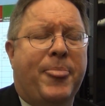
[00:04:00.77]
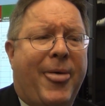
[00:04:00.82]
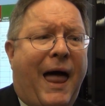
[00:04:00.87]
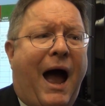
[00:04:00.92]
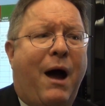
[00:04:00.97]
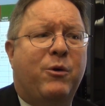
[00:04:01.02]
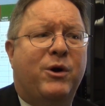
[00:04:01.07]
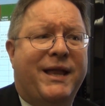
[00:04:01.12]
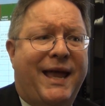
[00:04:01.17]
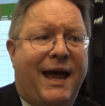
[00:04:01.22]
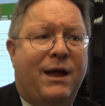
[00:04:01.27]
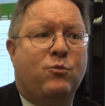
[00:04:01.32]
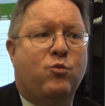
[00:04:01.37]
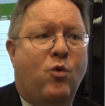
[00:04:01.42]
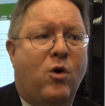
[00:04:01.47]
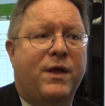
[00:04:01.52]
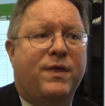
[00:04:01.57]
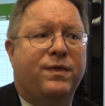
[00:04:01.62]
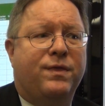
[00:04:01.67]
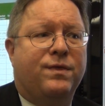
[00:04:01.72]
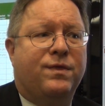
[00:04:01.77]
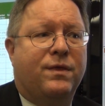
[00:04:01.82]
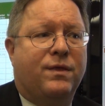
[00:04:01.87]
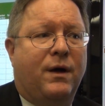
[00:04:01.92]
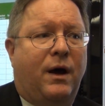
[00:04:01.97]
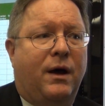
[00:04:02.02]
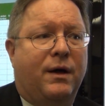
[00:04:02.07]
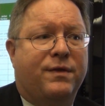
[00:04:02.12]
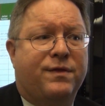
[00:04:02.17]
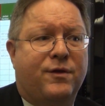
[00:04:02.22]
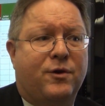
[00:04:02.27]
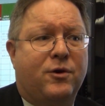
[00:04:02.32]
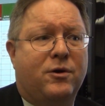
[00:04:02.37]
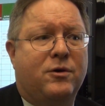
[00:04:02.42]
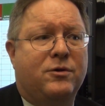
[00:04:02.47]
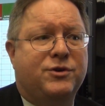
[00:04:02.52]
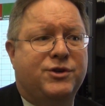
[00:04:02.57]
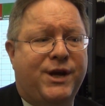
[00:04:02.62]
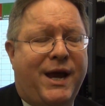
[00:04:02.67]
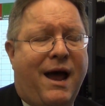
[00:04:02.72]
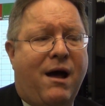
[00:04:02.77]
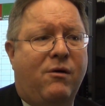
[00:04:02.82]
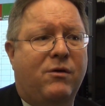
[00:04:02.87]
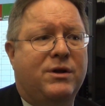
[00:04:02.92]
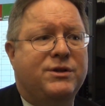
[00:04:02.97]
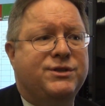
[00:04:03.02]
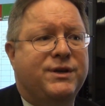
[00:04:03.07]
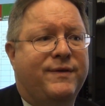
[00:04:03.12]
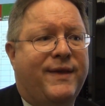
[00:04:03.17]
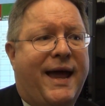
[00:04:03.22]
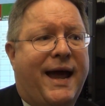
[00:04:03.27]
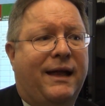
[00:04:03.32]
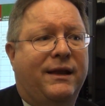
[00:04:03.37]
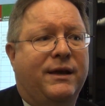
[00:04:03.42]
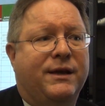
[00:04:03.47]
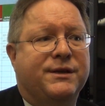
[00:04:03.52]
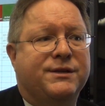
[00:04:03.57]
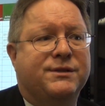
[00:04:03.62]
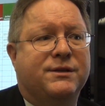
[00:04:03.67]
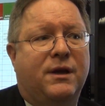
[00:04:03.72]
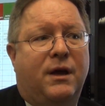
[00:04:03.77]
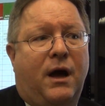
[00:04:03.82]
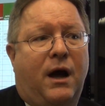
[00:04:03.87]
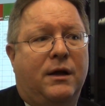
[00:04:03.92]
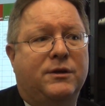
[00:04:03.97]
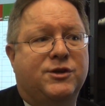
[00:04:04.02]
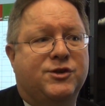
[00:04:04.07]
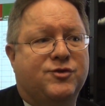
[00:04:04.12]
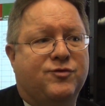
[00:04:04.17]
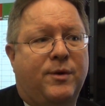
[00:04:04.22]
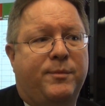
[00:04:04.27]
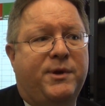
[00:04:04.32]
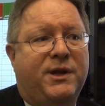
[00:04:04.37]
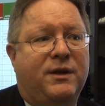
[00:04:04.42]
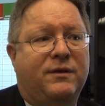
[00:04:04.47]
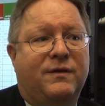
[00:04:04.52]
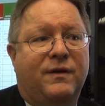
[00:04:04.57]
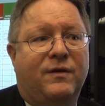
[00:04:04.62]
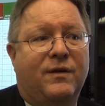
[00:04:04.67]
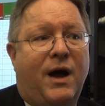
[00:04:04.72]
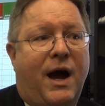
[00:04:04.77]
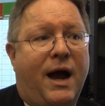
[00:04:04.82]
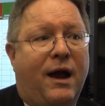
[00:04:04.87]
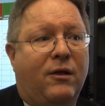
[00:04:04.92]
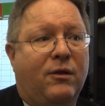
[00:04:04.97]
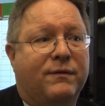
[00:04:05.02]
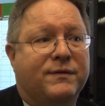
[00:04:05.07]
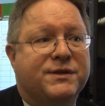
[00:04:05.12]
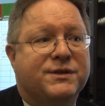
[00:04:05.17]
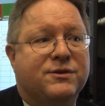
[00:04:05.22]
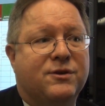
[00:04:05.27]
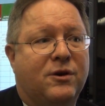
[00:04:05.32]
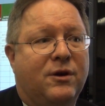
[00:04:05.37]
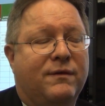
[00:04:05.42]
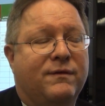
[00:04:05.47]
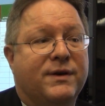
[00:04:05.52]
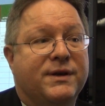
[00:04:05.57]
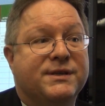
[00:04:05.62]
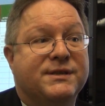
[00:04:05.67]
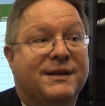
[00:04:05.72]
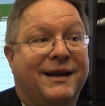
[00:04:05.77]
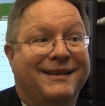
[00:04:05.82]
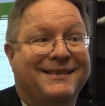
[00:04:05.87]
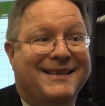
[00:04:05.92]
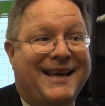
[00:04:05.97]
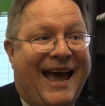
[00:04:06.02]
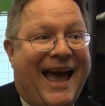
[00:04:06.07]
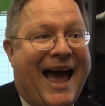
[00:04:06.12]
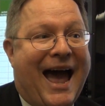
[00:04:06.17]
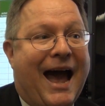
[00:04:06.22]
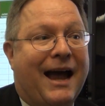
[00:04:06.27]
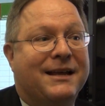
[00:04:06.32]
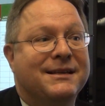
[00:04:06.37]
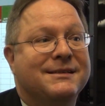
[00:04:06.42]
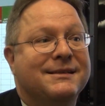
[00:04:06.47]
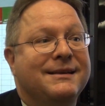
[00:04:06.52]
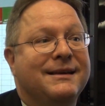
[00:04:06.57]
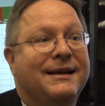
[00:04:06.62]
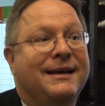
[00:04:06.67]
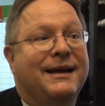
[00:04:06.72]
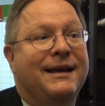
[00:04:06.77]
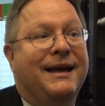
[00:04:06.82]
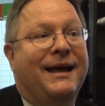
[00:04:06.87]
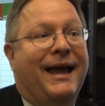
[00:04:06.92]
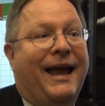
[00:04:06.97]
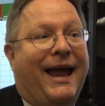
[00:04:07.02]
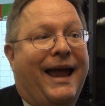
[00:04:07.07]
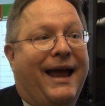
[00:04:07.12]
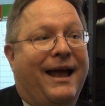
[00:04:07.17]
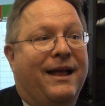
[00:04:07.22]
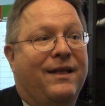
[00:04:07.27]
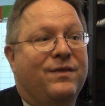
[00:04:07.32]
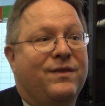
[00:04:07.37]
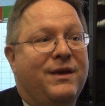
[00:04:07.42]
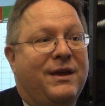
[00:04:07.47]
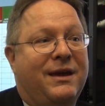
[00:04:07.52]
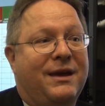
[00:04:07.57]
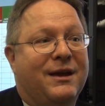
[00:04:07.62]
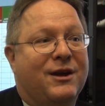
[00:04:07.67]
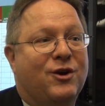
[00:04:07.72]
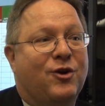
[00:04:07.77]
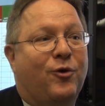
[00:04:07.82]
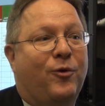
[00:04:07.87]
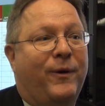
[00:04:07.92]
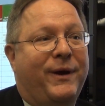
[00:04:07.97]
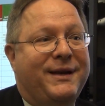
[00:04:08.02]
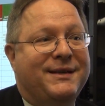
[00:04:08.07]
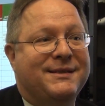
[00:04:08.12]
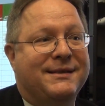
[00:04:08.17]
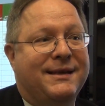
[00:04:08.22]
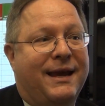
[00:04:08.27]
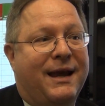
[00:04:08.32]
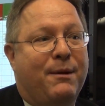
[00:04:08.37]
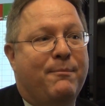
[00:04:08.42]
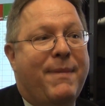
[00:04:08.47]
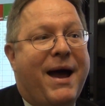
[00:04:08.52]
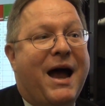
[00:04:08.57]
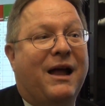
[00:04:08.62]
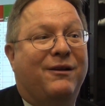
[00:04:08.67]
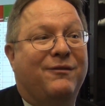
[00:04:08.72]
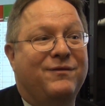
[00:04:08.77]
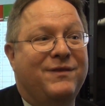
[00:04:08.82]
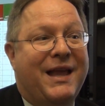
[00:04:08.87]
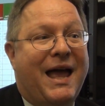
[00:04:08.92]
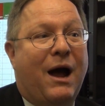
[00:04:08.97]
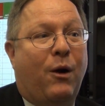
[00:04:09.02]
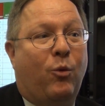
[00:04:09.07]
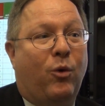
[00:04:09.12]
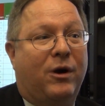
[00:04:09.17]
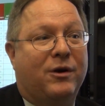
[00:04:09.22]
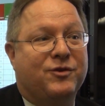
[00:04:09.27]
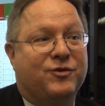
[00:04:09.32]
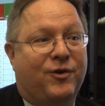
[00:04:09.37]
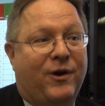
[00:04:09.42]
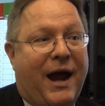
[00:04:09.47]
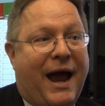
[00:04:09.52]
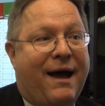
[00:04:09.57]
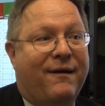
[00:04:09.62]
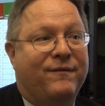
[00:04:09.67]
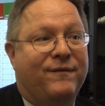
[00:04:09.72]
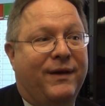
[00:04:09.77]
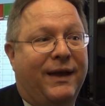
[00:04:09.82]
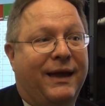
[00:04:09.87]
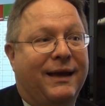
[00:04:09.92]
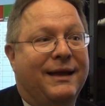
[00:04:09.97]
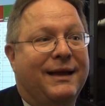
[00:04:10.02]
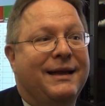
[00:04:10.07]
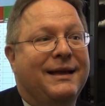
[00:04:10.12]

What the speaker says: I would add one third challenge, and that is distributed denial of service attacks and the increasing amount of network traffic